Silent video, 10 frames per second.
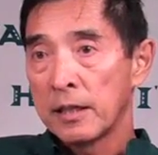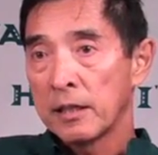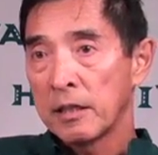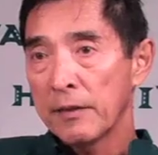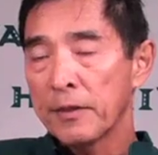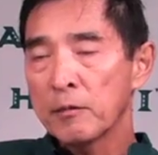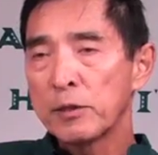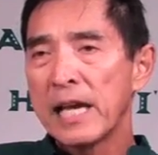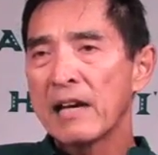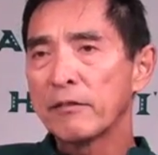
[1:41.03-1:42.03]
you know, I think
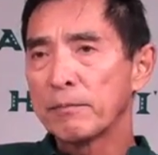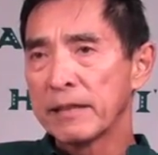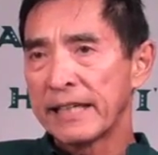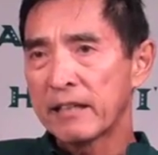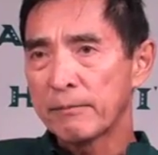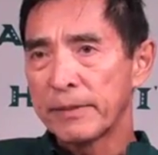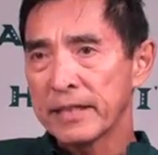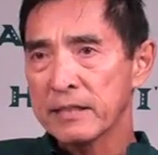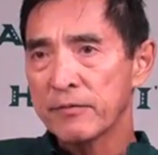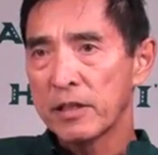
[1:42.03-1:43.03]
we haven't played our
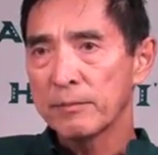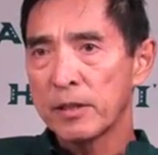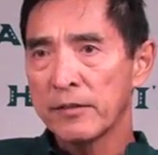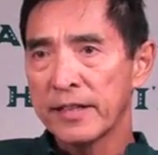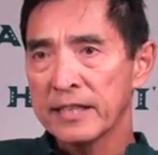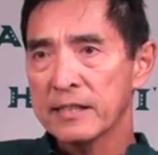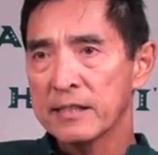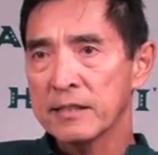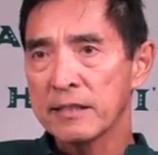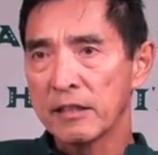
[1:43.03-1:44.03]
best volleyball, and
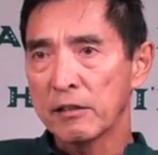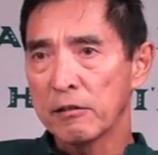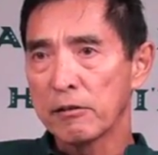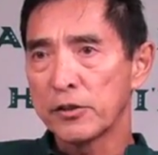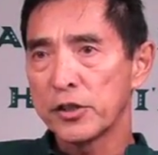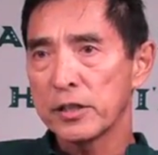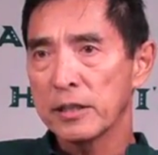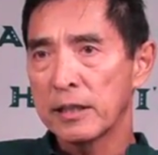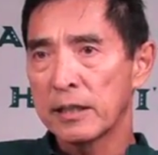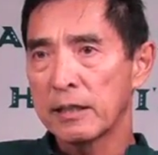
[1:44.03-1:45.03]
that's encouraging.
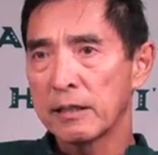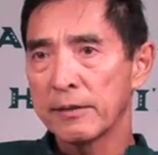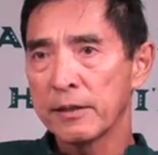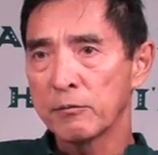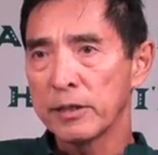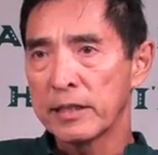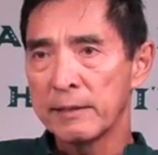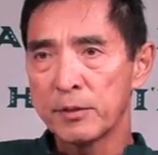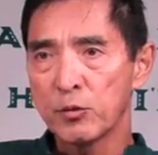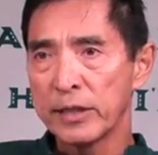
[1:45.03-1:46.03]
Uh, I think we
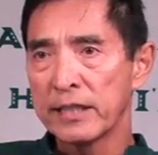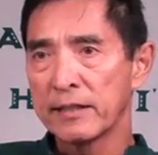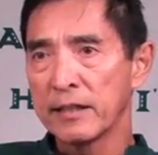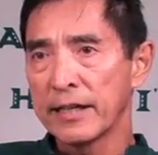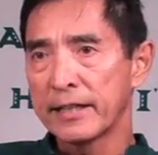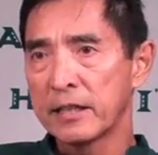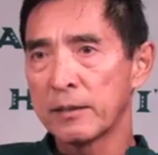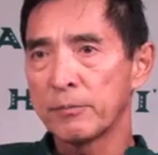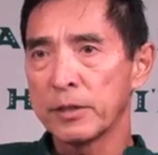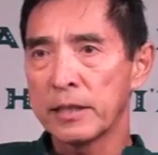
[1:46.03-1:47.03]
keep tweaking the
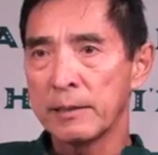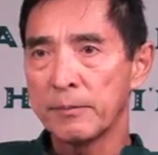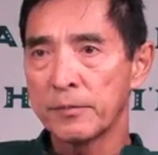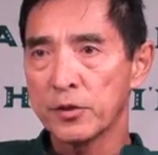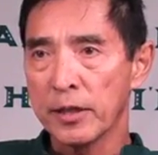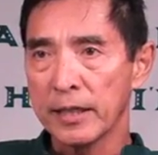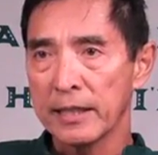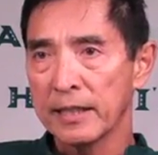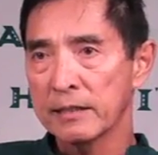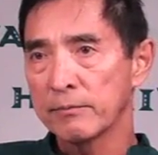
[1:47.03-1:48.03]
lineup. We keep trying to
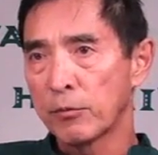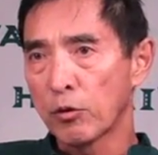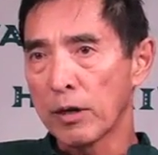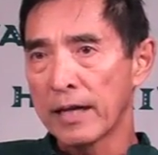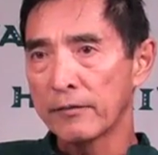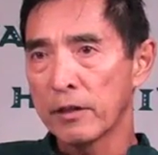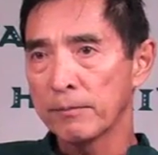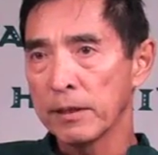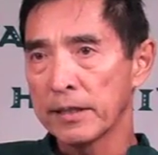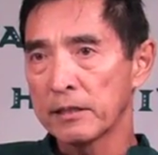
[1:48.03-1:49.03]
get more out of our
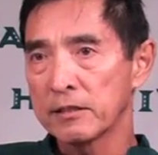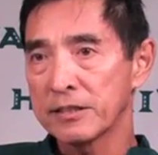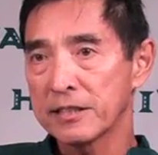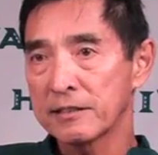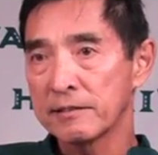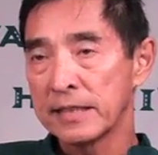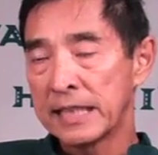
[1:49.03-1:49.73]
players, and